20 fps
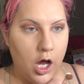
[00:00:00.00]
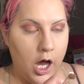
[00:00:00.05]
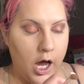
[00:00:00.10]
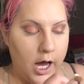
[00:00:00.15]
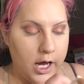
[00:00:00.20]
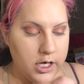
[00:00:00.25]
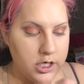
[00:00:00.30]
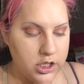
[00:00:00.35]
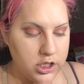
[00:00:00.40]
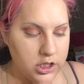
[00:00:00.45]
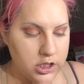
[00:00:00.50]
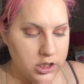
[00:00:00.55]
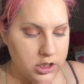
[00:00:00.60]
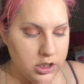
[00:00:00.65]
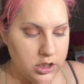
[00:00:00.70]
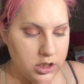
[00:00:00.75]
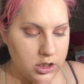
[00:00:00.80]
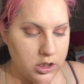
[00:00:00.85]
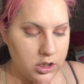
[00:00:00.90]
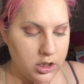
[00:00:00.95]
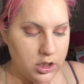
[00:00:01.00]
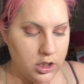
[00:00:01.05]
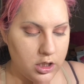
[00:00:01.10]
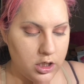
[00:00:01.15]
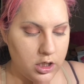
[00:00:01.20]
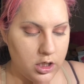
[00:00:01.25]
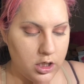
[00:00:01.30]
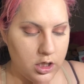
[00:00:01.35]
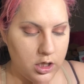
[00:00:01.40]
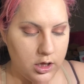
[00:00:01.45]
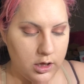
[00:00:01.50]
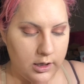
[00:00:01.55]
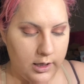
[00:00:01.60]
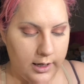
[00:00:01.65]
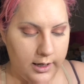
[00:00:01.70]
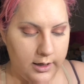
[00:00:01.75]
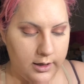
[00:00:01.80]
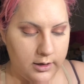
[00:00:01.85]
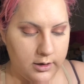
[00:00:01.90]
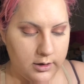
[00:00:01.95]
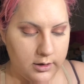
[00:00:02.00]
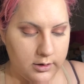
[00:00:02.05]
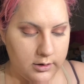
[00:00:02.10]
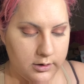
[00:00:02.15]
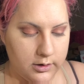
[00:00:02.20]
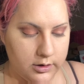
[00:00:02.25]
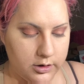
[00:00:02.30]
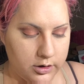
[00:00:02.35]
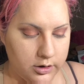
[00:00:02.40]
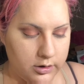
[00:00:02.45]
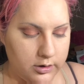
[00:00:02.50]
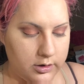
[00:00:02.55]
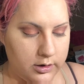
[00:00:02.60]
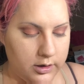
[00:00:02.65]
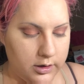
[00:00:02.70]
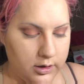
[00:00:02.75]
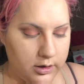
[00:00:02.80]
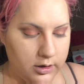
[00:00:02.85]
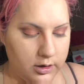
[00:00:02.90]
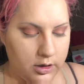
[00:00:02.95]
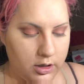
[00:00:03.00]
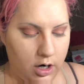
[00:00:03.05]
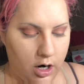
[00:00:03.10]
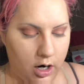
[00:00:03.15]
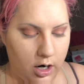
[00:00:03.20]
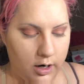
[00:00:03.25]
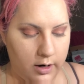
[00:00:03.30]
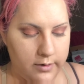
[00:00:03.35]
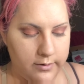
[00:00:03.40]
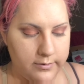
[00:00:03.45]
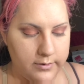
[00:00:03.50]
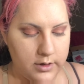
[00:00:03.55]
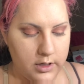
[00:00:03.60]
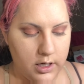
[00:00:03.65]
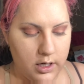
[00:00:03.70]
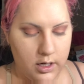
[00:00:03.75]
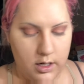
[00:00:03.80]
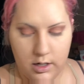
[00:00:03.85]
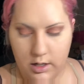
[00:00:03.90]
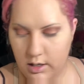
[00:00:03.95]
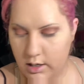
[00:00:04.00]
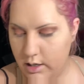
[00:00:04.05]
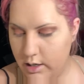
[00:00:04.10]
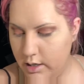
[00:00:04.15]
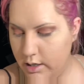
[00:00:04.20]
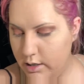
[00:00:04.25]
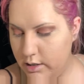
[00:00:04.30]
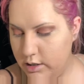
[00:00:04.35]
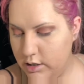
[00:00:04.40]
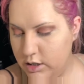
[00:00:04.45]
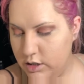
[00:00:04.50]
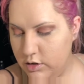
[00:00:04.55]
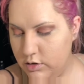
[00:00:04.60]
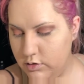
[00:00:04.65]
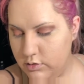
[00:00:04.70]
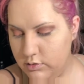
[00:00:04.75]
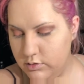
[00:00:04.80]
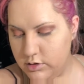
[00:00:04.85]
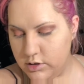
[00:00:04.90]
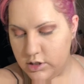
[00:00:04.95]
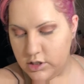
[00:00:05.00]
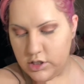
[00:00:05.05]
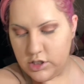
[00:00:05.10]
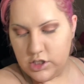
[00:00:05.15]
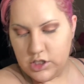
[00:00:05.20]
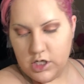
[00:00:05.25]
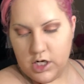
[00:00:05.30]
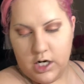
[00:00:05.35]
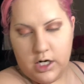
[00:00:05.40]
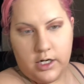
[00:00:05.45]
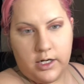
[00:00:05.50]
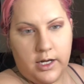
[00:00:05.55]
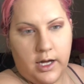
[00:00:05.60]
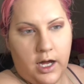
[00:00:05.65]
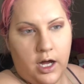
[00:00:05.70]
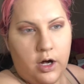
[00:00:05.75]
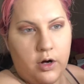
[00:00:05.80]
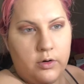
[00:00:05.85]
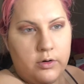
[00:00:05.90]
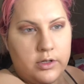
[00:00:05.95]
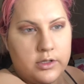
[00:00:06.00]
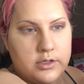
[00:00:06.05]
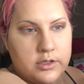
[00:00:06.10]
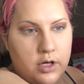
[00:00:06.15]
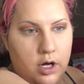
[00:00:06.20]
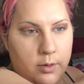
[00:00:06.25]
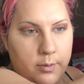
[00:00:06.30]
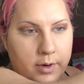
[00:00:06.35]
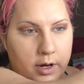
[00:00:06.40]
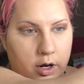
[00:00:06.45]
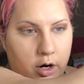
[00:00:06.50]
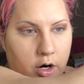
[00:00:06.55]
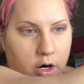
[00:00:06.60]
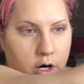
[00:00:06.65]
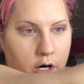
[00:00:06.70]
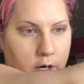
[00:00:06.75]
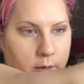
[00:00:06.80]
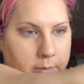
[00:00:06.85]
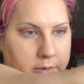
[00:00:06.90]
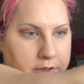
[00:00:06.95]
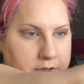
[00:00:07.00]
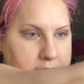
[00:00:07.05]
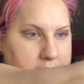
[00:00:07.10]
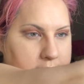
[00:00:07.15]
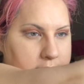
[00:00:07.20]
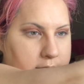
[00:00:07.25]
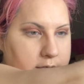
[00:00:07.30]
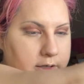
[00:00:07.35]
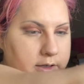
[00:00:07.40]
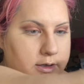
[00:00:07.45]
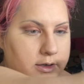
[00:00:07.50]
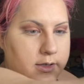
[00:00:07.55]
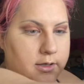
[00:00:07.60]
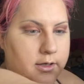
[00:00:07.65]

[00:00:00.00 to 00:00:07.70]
I just, like, literally carved a huge chunk out. It's on my arm. You see it?